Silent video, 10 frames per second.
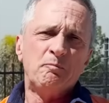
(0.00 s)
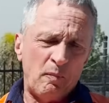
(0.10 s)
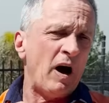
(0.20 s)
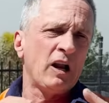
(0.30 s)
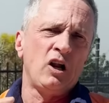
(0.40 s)

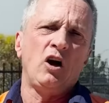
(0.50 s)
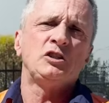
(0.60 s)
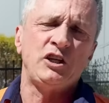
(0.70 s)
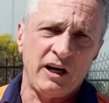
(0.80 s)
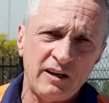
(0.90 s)
by
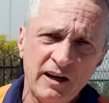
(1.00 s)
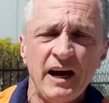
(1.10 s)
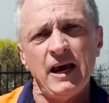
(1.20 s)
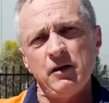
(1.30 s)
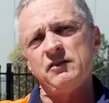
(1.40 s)
logic,
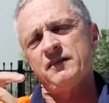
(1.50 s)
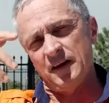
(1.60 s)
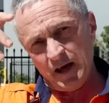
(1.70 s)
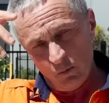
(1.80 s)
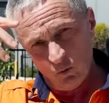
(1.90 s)

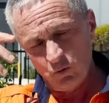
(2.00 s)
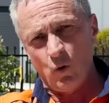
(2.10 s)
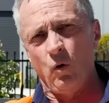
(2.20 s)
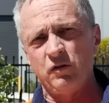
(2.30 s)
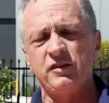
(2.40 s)
he will
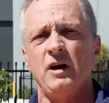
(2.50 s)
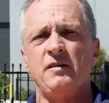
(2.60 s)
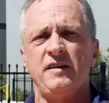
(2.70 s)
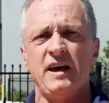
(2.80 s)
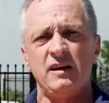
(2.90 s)
also
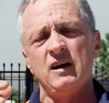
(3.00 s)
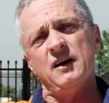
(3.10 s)
think